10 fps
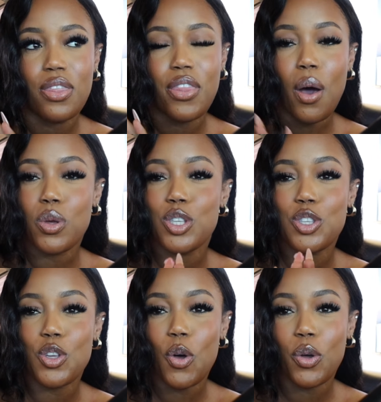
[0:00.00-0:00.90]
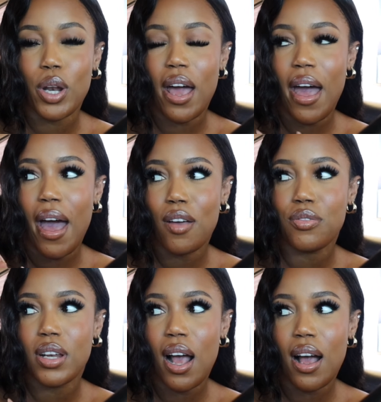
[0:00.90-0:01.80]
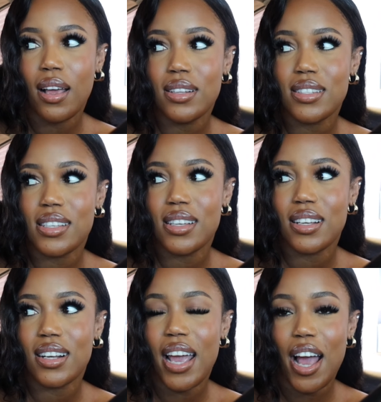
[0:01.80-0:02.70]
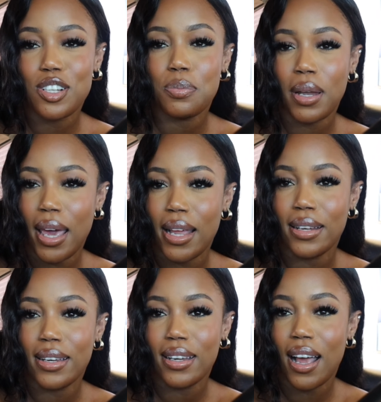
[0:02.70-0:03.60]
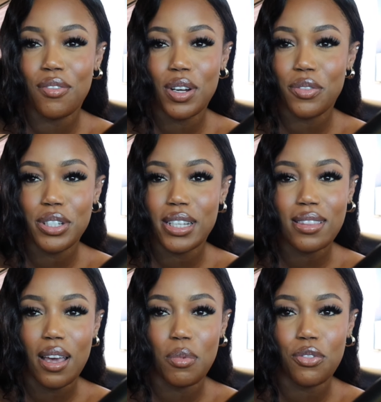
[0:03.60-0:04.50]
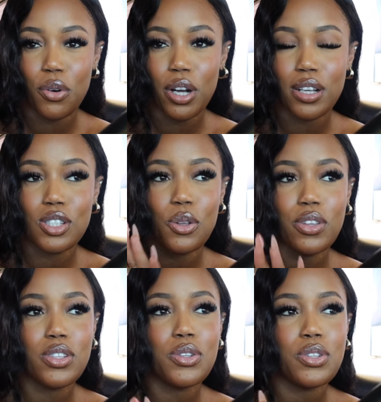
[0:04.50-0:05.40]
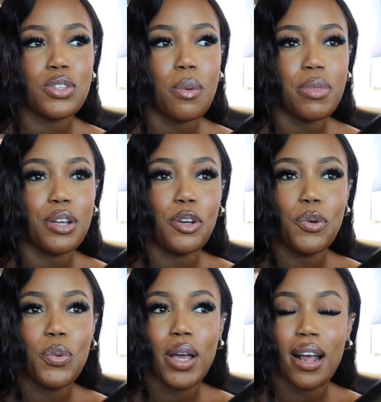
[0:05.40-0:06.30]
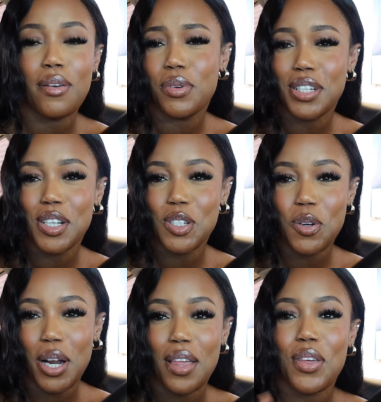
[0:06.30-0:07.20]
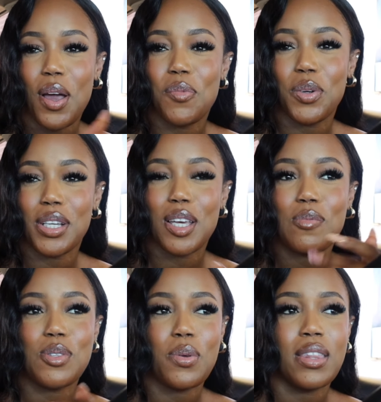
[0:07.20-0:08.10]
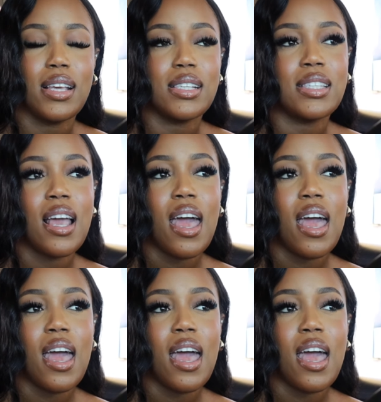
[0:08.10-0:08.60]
That was so good. I have not cash planned. I've never did that before. So this is something new and I really enjoyed it. I think I'm gonna keep doing this.